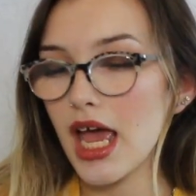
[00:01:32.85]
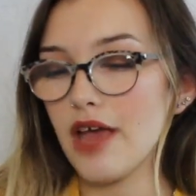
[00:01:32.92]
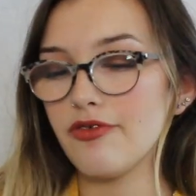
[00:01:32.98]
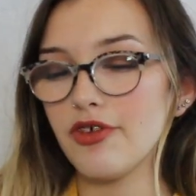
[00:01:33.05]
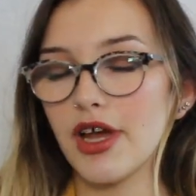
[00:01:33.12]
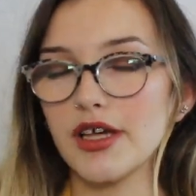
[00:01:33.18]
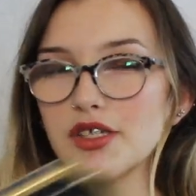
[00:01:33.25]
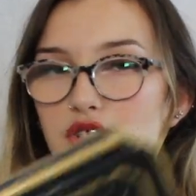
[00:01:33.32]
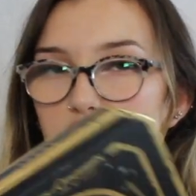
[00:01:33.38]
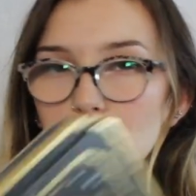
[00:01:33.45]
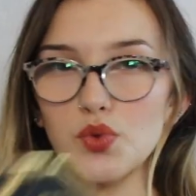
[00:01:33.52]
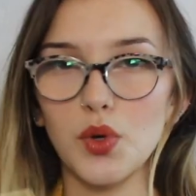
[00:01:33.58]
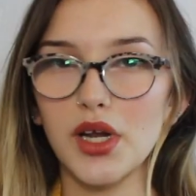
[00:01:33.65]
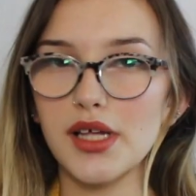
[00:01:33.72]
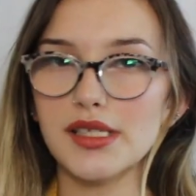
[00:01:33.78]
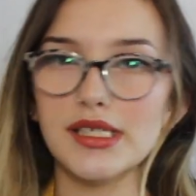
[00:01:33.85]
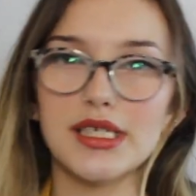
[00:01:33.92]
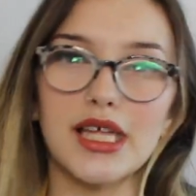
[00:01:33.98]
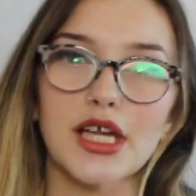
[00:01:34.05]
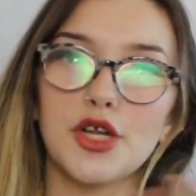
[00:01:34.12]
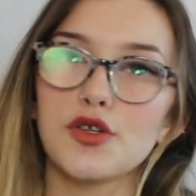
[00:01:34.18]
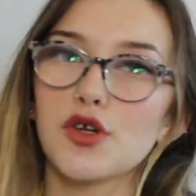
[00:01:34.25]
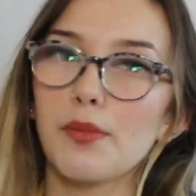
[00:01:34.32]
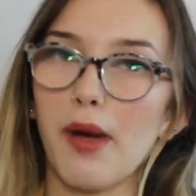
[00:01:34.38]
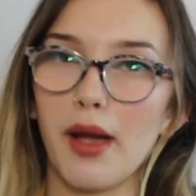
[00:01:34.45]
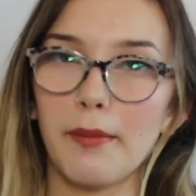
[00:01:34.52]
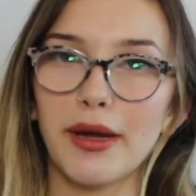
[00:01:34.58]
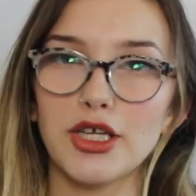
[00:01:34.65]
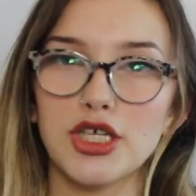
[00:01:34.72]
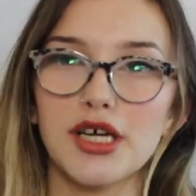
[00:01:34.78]
If you guys do want to see that, just go
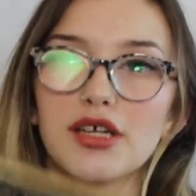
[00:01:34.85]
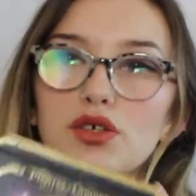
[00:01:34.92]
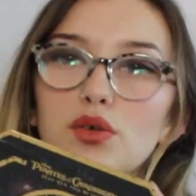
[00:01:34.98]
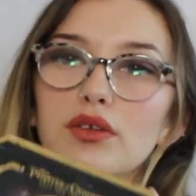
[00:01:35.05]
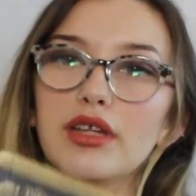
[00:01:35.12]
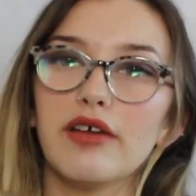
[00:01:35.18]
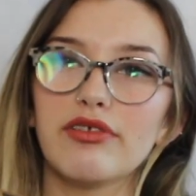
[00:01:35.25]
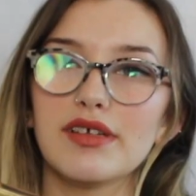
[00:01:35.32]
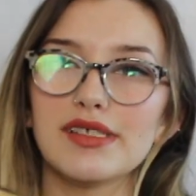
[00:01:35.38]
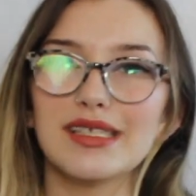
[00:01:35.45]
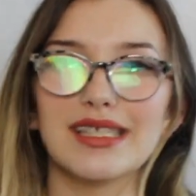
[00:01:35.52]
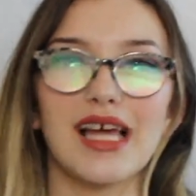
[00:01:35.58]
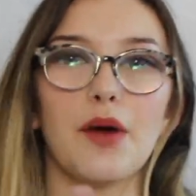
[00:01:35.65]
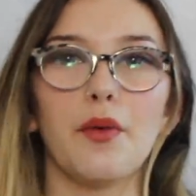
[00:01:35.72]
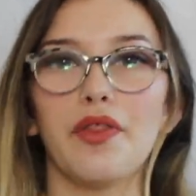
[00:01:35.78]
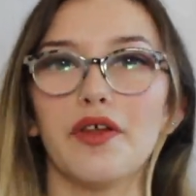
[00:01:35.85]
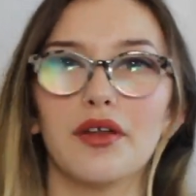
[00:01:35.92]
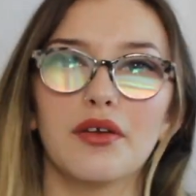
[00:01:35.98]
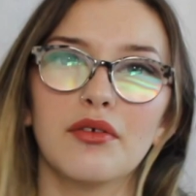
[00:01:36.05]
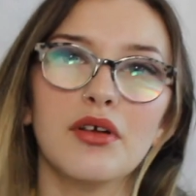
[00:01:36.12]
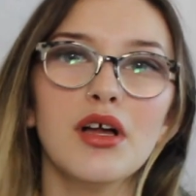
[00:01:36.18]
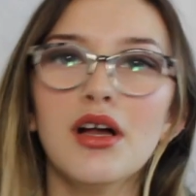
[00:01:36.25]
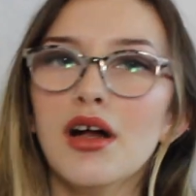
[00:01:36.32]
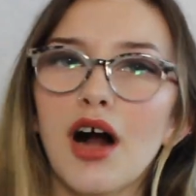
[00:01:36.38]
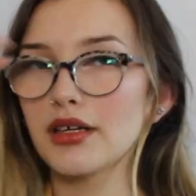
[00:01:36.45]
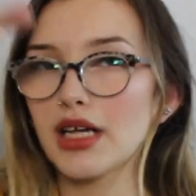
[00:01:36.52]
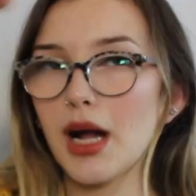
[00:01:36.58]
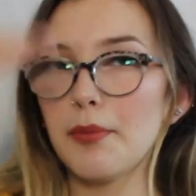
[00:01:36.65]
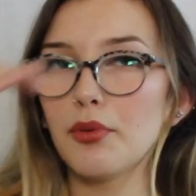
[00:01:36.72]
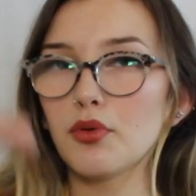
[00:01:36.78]
back to my channel. You'll definitely see that within
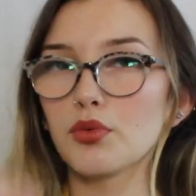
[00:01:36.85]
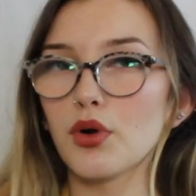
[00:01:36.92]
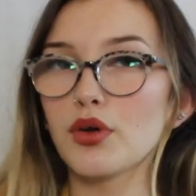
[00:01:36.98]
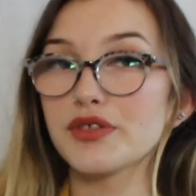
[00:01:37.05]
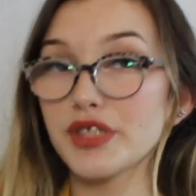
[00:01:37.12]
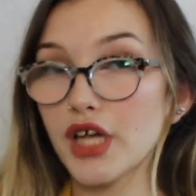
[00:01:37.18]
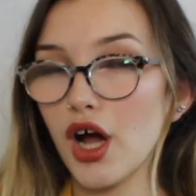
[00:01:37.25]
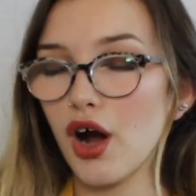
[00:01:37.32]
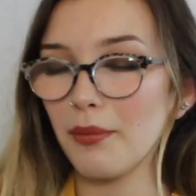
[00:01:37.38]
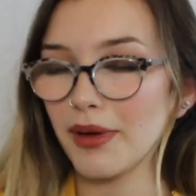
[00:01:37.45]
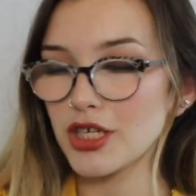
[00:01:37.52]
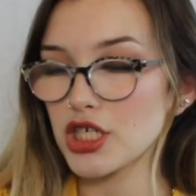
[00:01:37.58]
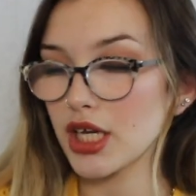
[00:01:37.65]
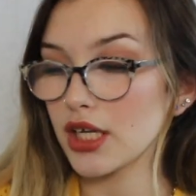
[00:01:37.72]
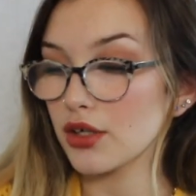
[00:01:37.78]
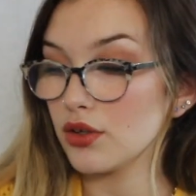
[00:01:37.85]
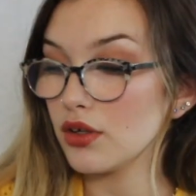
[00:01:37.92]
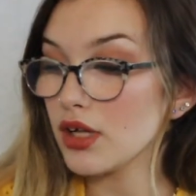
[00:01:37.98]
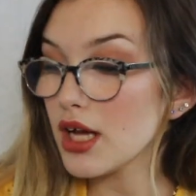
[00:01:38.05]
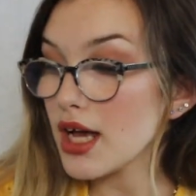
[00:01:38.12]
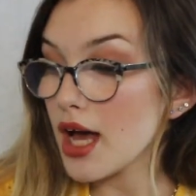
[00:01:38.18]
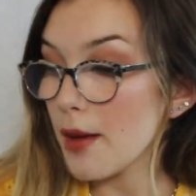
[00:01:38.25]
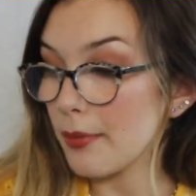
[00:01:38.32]
a couple rows ago on my channel.